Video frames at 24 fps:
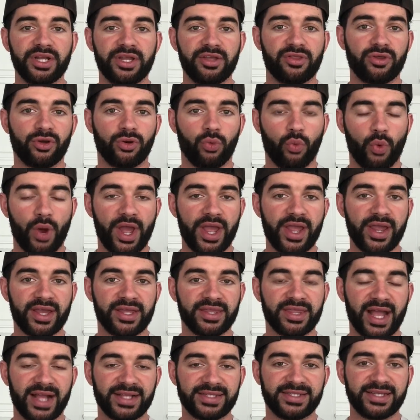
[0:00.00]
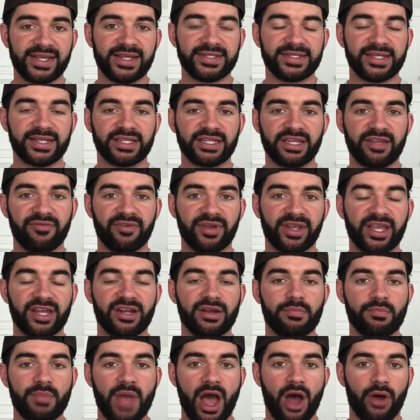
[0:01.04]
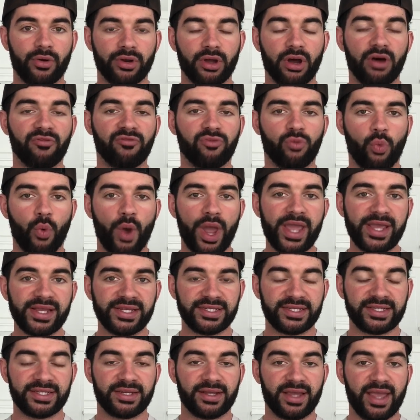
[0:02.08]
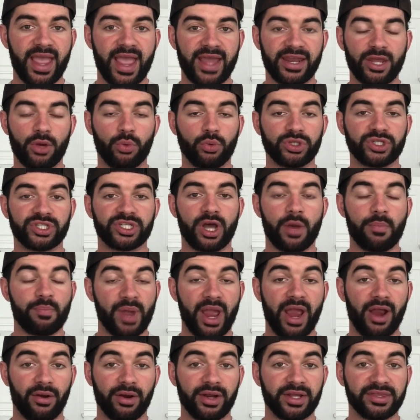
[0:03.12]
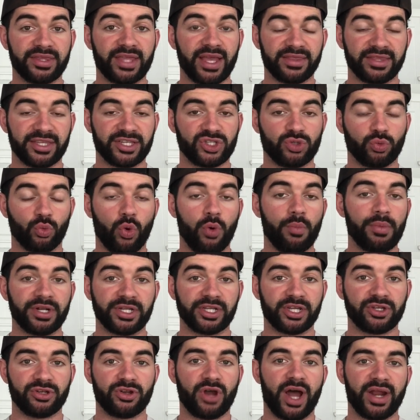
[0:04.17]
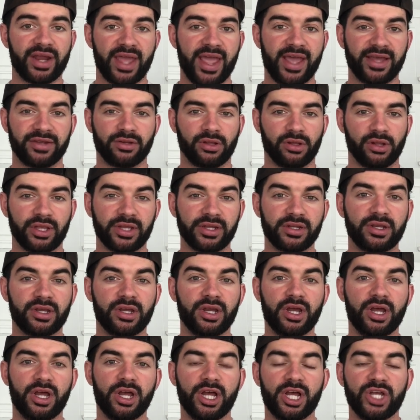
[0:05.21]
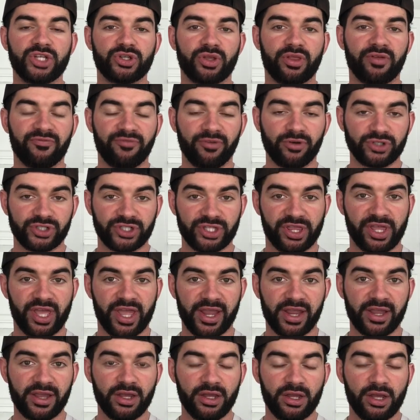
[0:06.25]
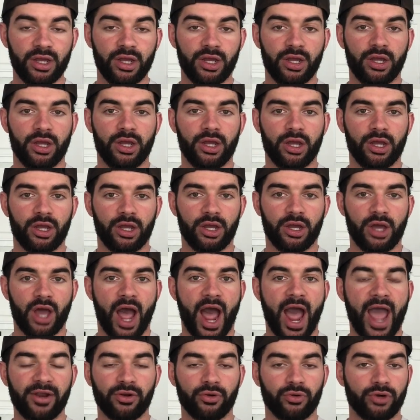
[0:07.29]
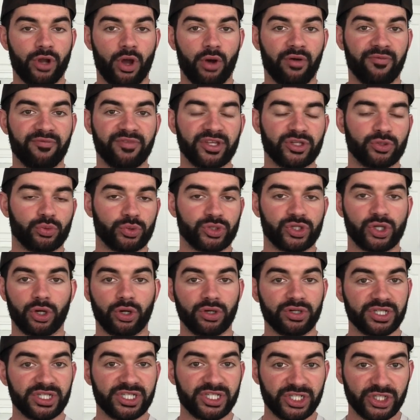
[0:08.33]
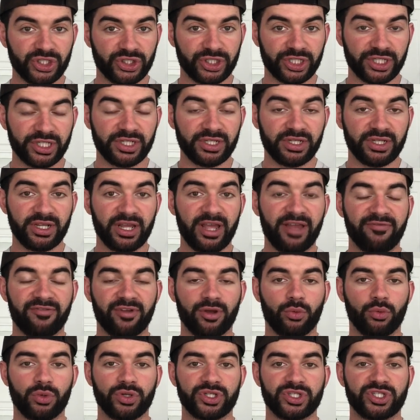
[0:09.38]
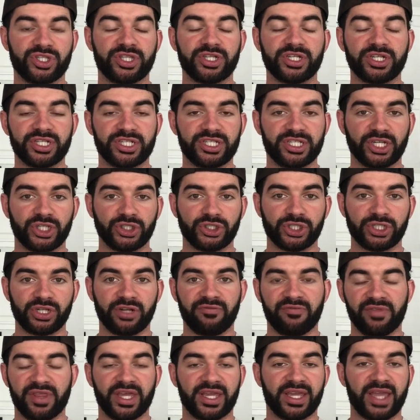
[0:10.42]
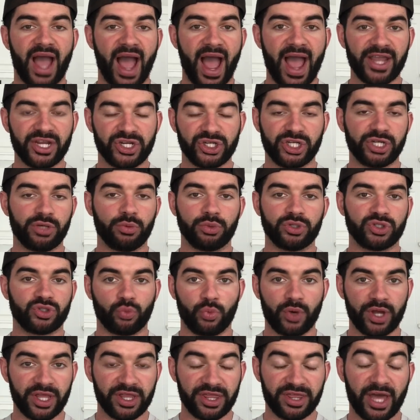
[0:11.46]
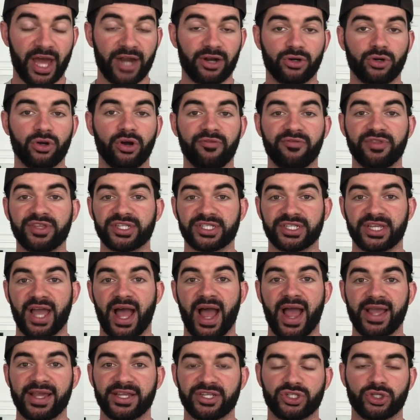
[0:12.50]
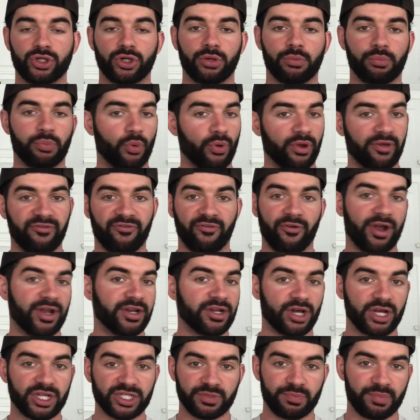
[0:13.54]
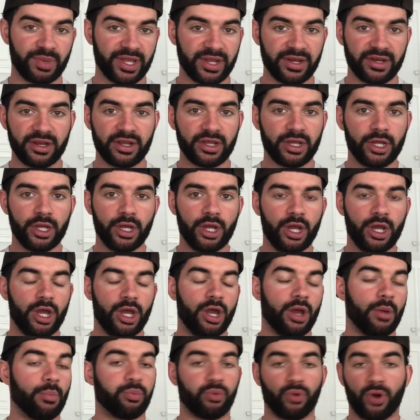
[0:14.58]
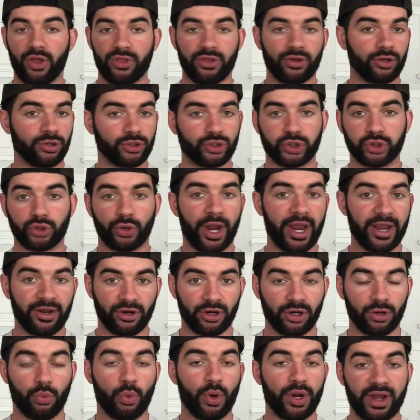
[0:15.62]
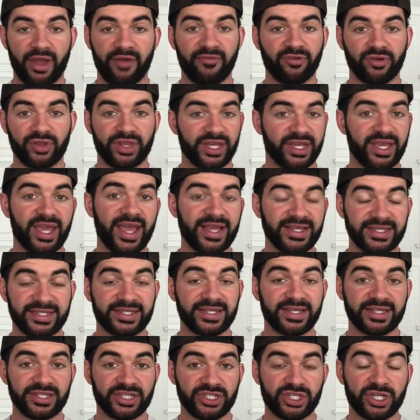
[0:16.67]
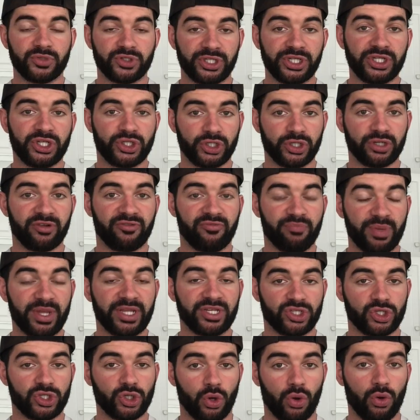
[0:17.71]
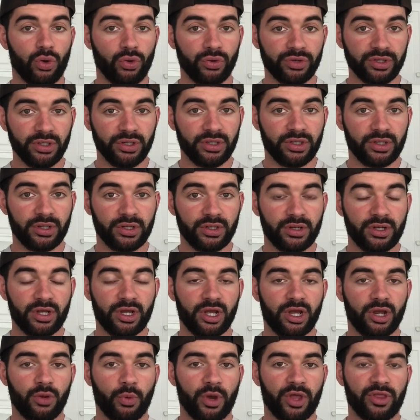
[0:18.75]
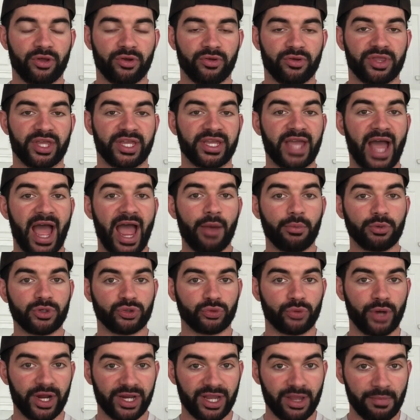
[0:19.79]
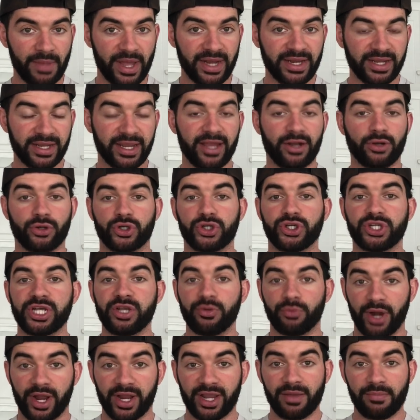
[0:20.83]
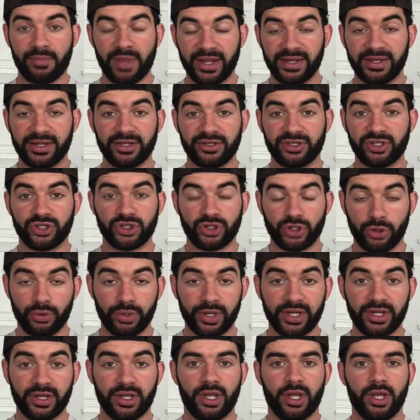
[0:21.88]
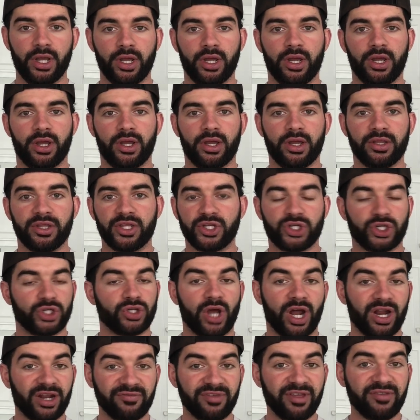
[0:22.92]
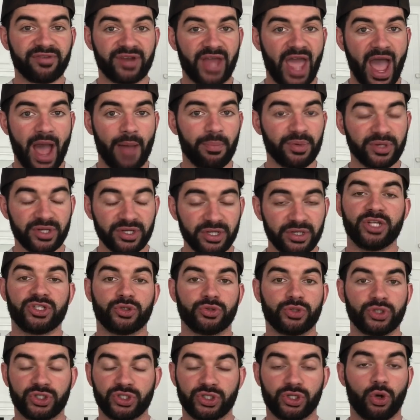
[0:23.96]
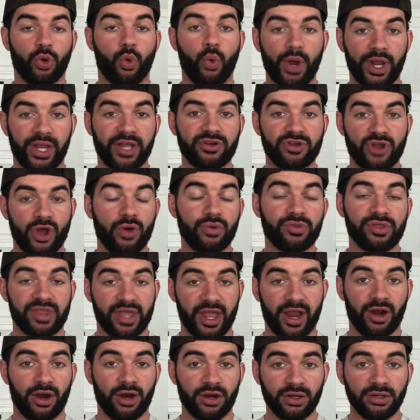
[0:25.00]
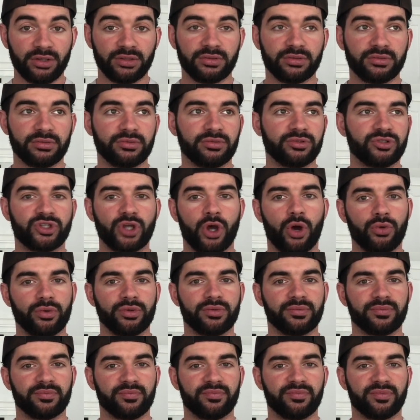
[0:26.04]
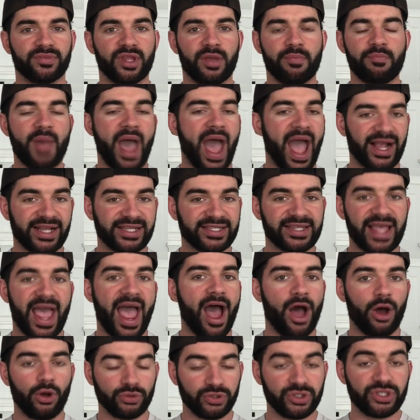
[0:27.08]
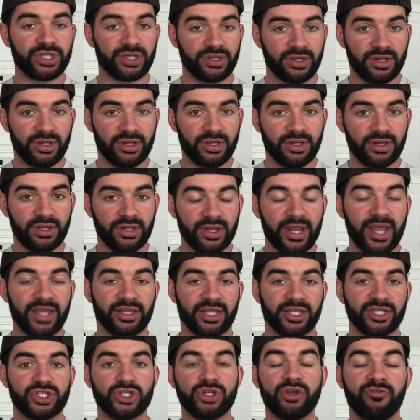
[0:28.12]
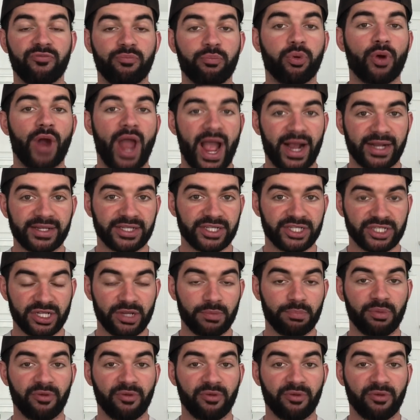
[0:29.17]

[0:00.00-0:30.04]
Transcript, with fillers: either way, that's a significant amount of weight and it was apparent that this woman could not handle it. So the first thing, I don't know if this was her decision, if it was the decision of the guy she was with. I don't know if this guy is her boyfriend, husband, brother, trainer, whatever the case is. She should have been told whether the guy was recommending it or she recommended to do it. This should not have even happened. So just a quick note there, don't max out unless you've practiced it